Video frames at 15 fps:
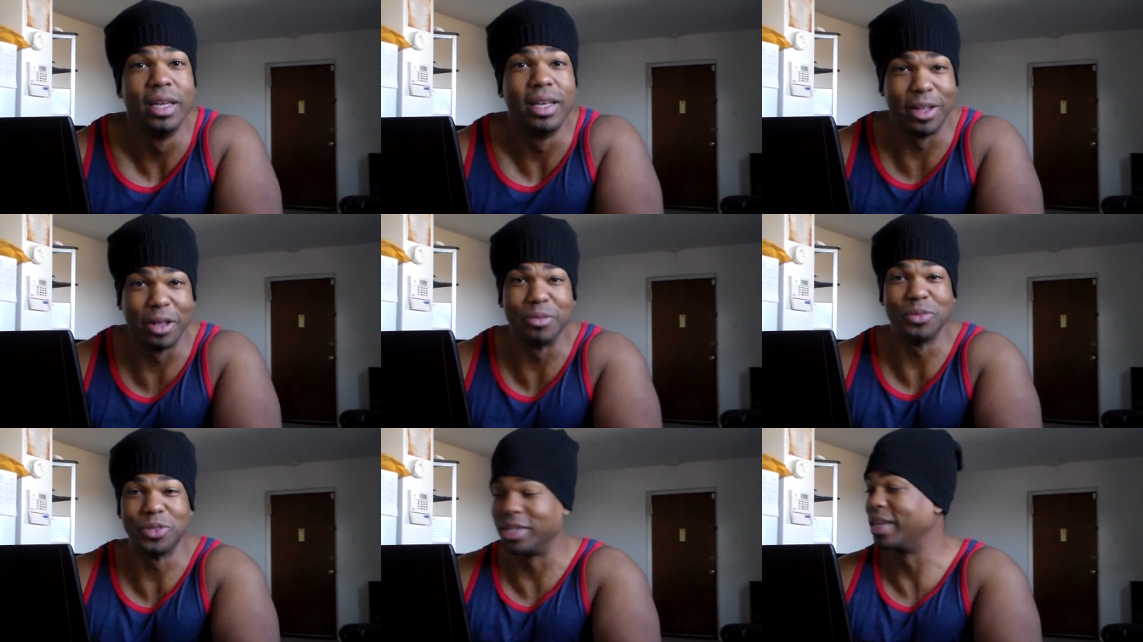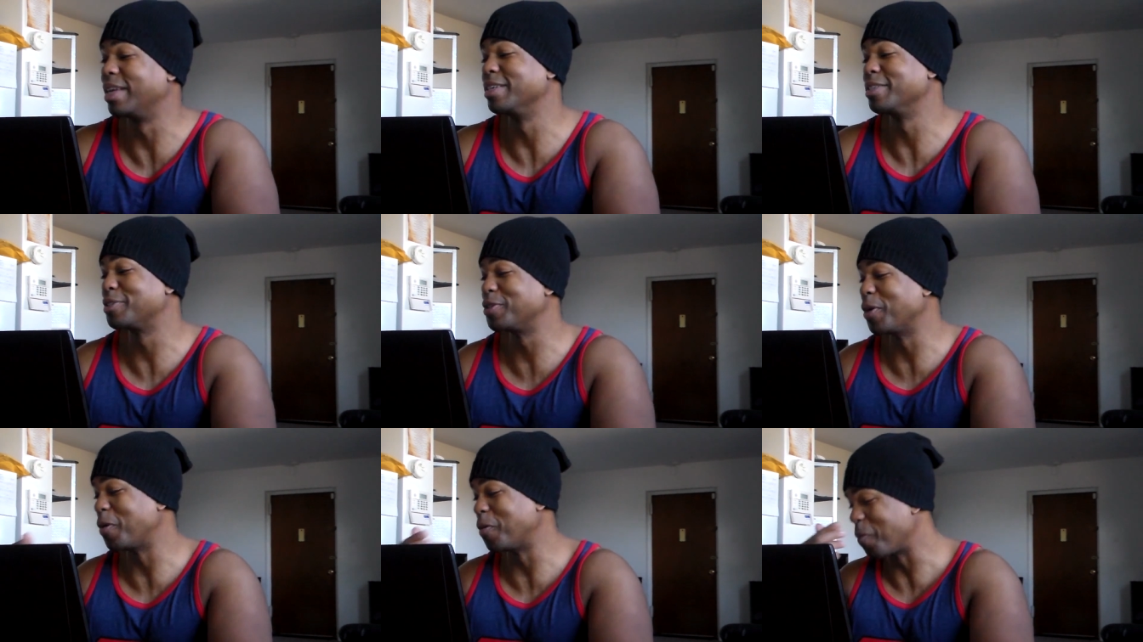You know what I'm saying?
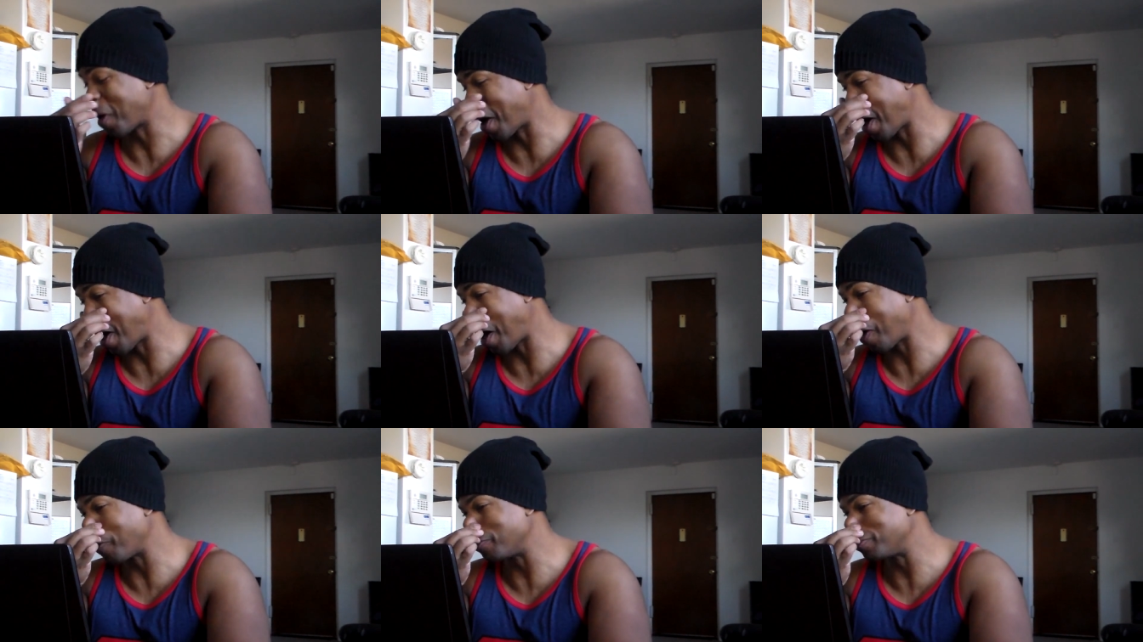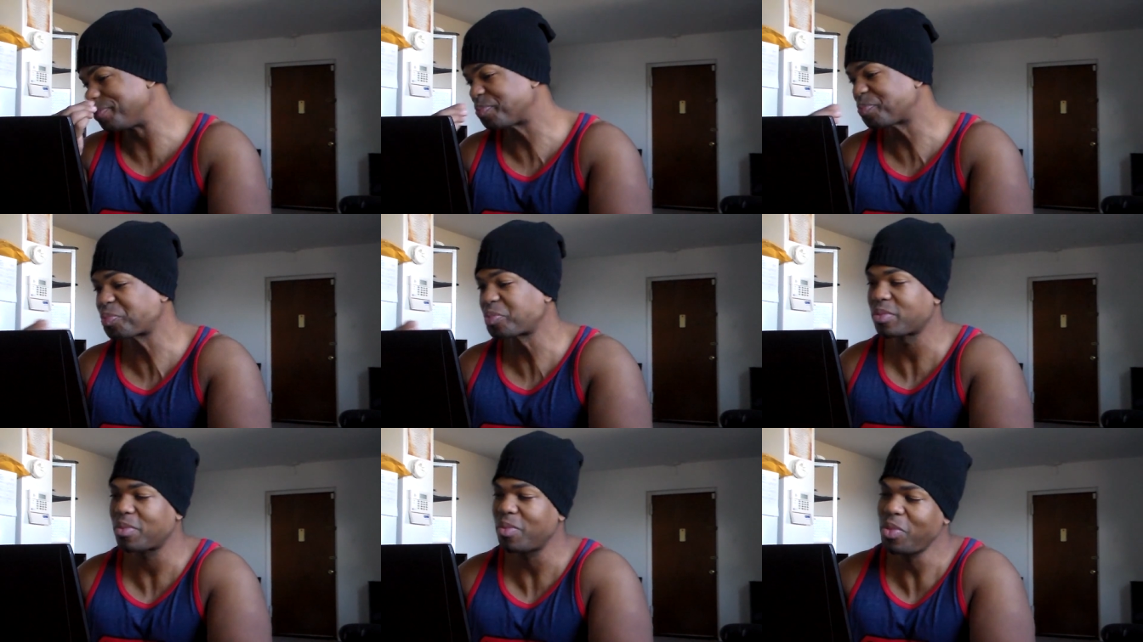So, uh,
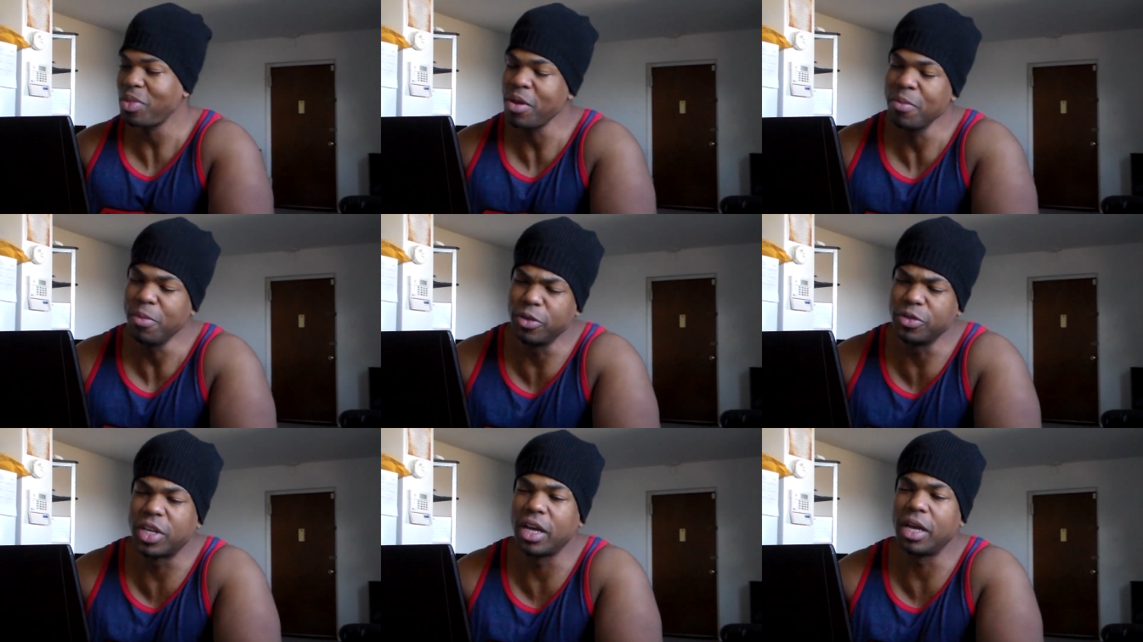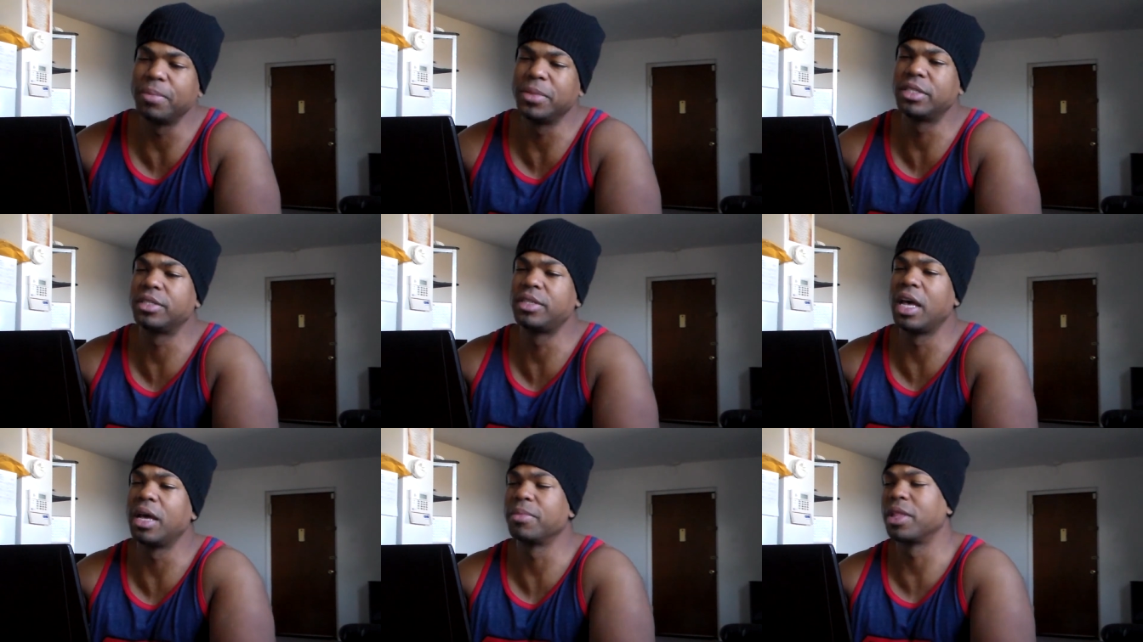Post comments
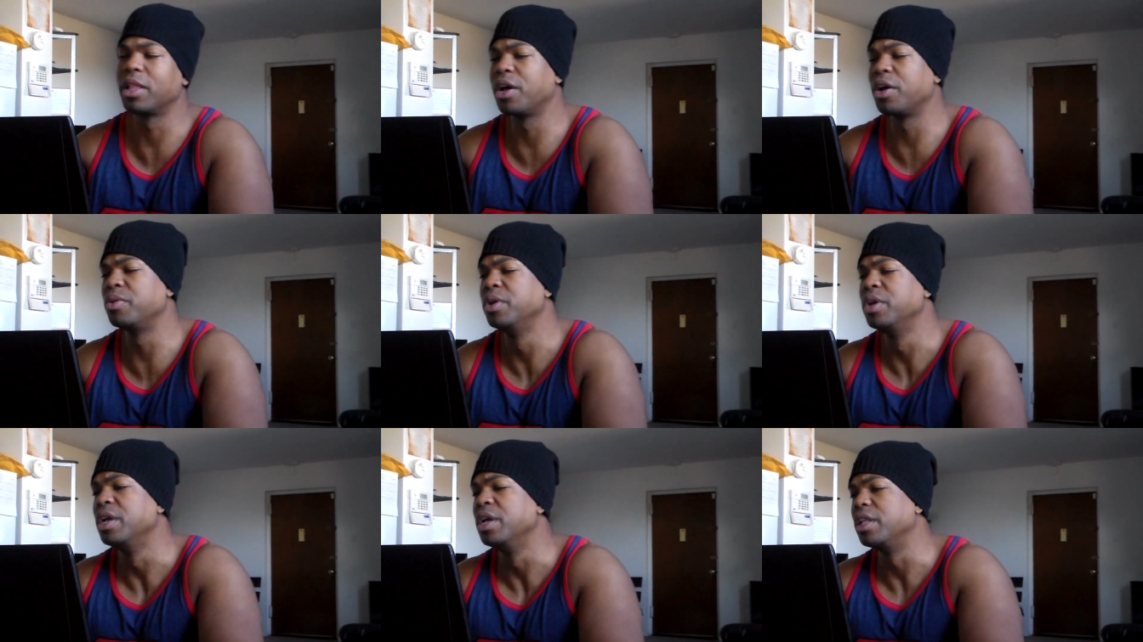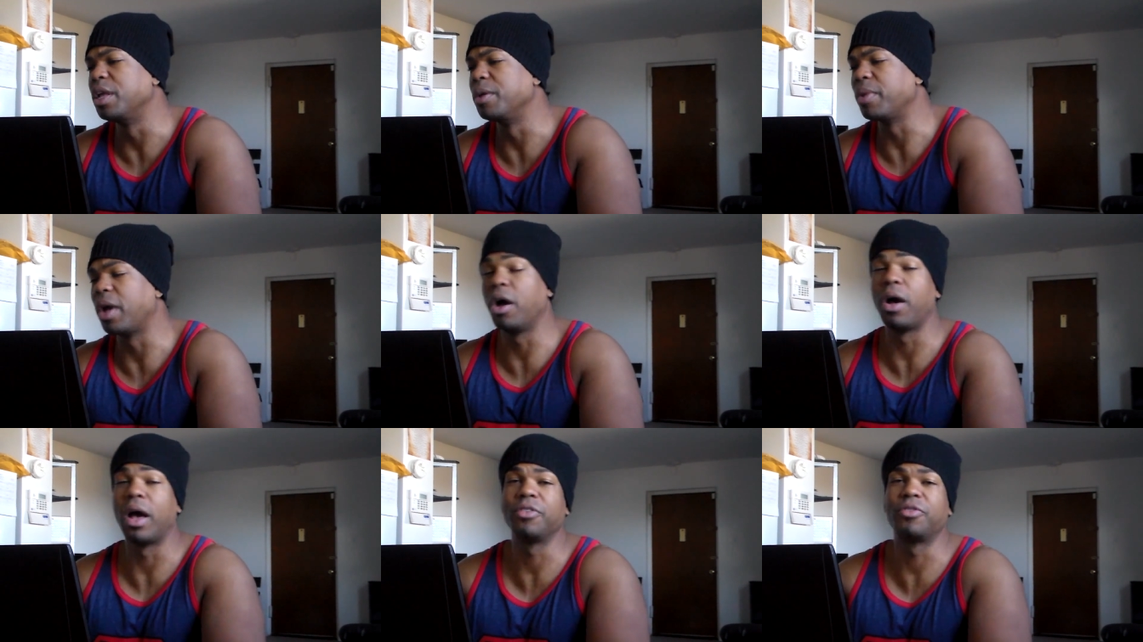down below. Then oh,
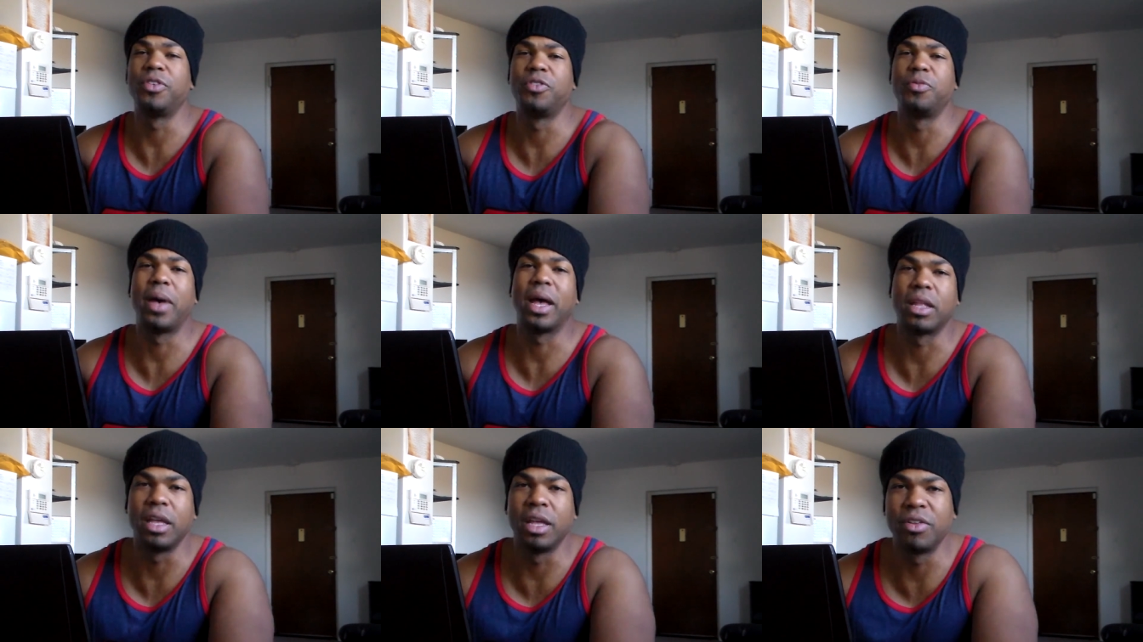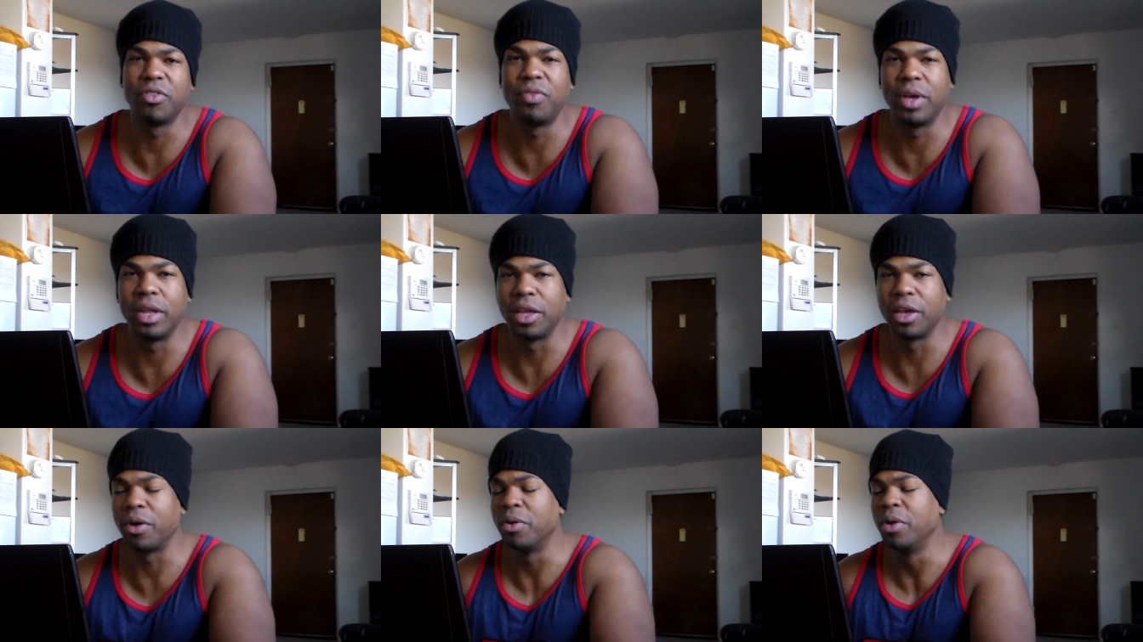I was just about to end the
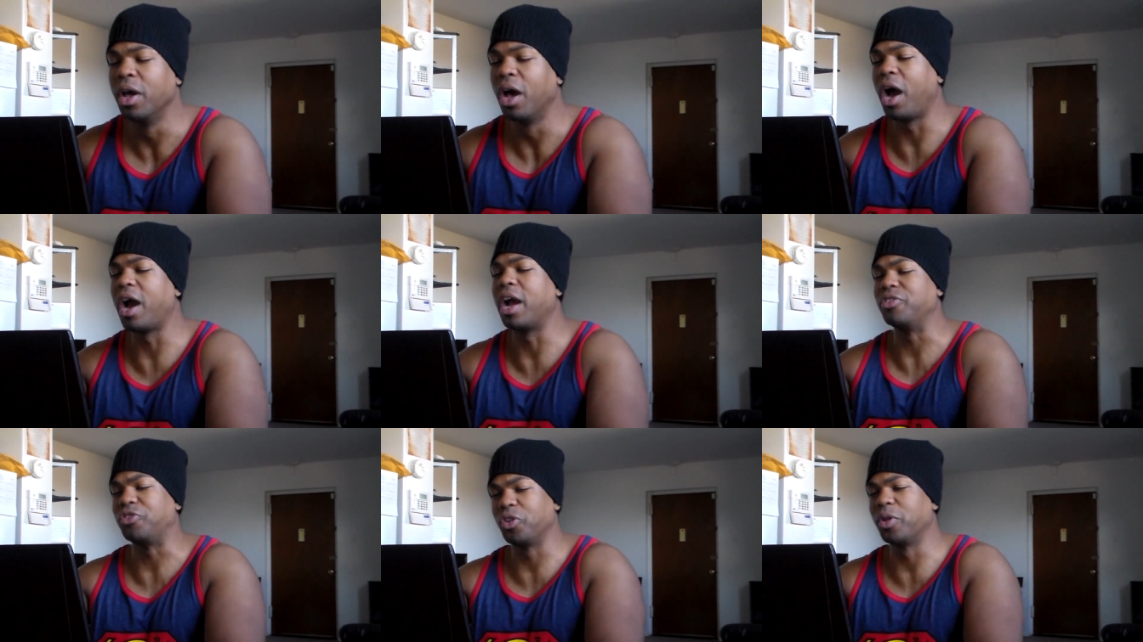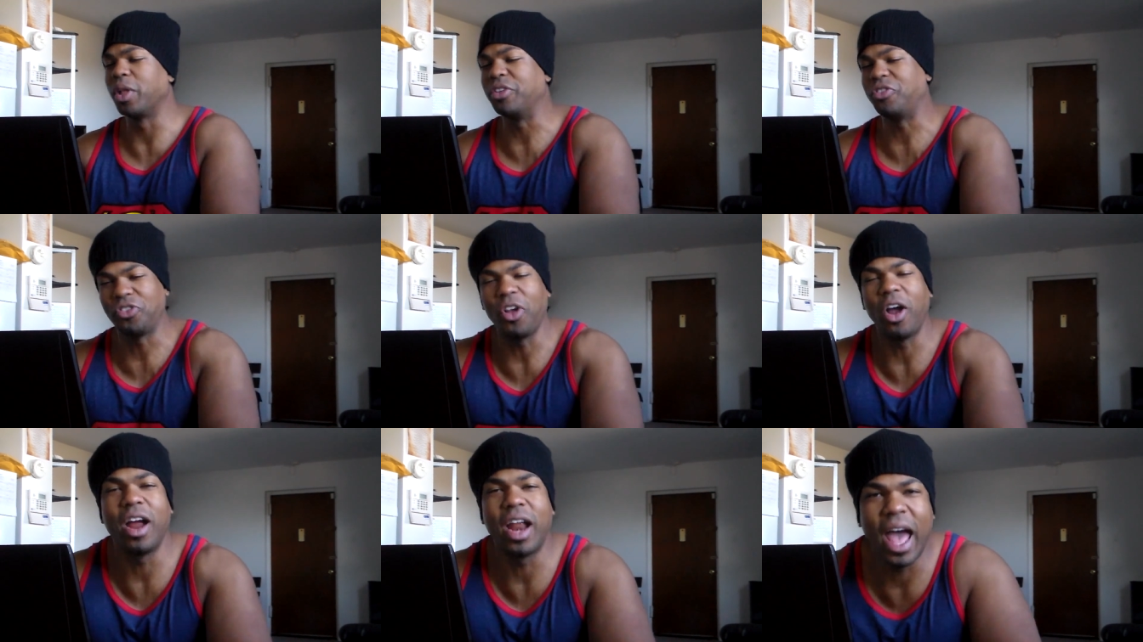video. All right, so let's
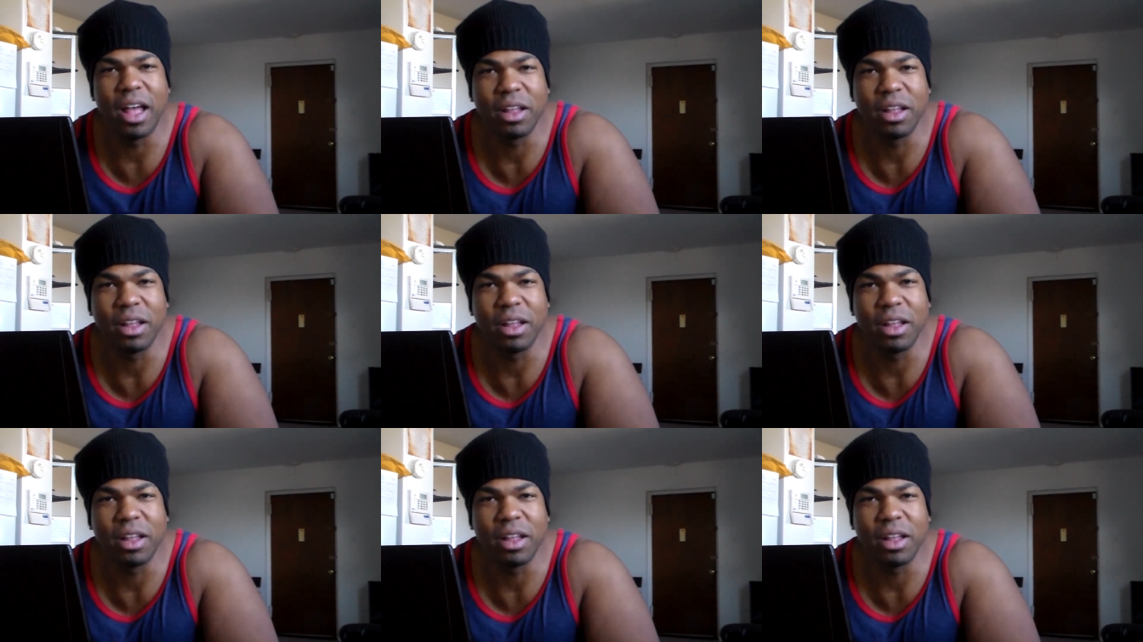start